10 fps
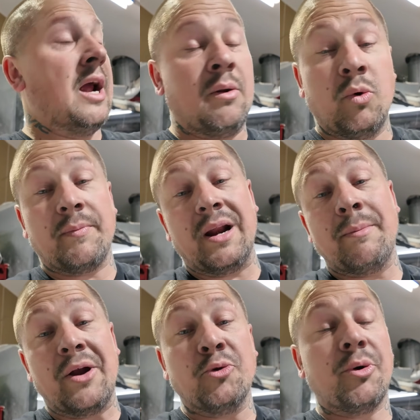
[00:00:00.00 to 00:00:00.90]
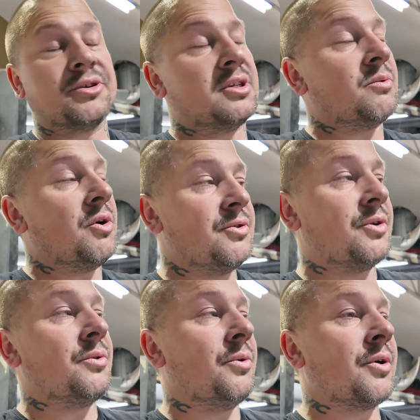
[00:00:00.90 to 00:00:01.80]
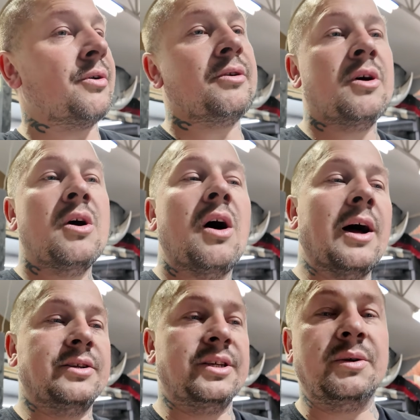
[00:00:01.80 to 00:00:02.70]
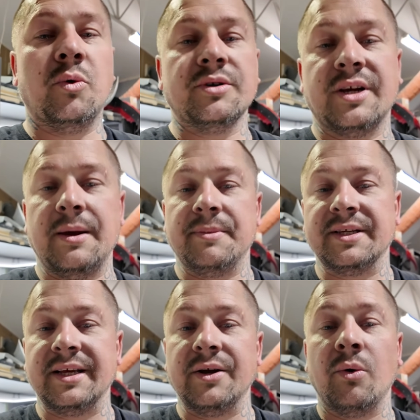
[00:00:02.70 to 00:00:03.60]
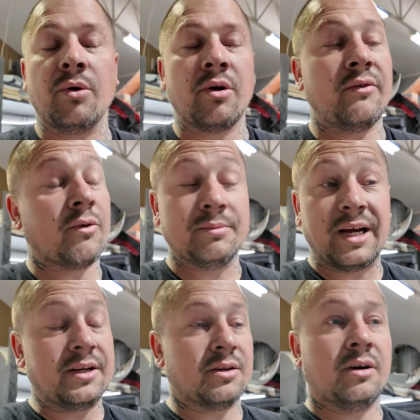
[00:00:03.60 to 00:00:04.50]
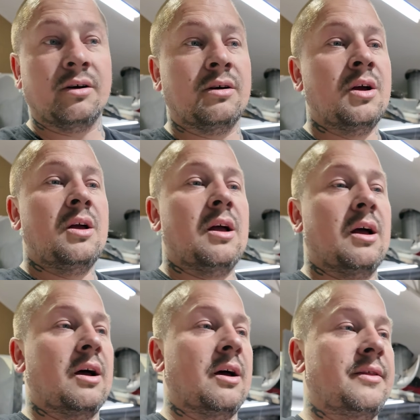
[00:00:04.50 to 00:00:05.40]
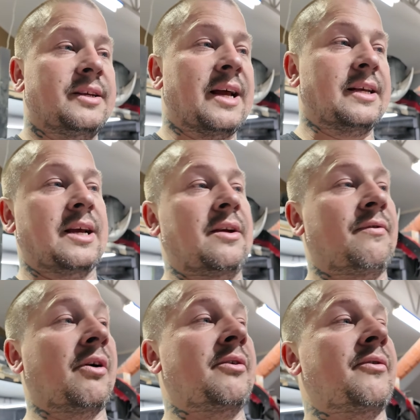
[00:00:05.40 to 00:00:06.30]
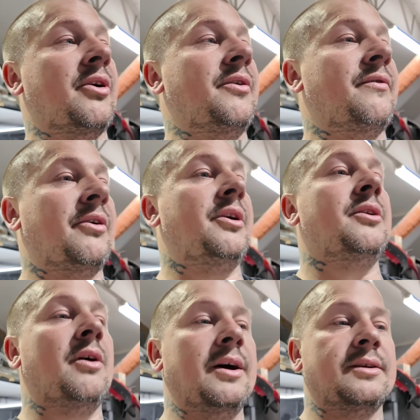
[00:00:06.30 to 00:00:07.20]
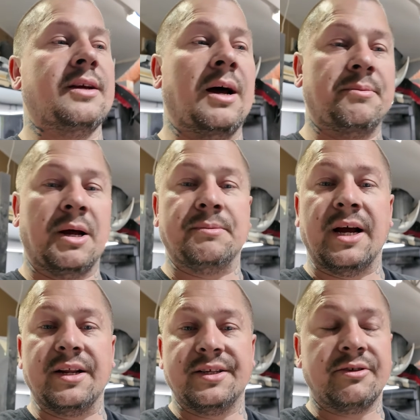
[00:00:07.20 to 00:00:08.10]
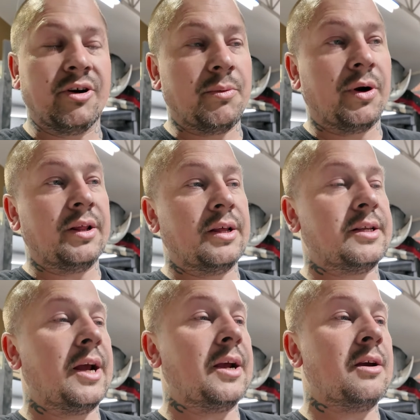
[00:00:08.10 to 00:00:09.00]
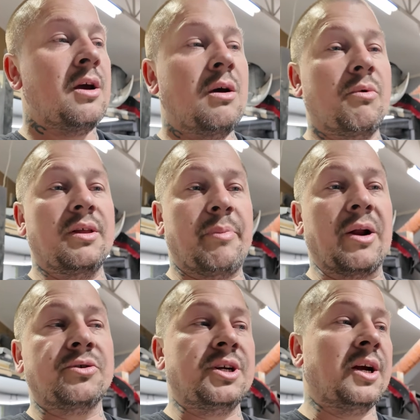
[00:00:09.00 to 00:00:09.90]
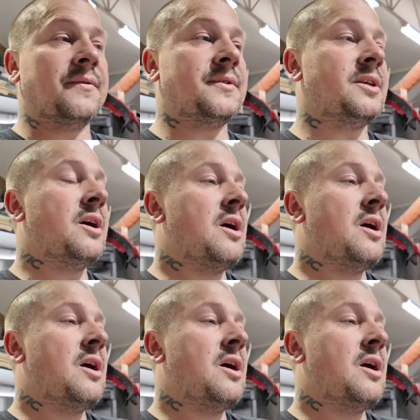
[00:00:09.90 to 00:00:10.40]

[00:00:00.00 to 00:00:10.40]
it would have been a manual box as well, not auto. I did want to keep this thing auto from day dot. This has a very, very, very nice updated steering wheel in the thing with paddle shifts,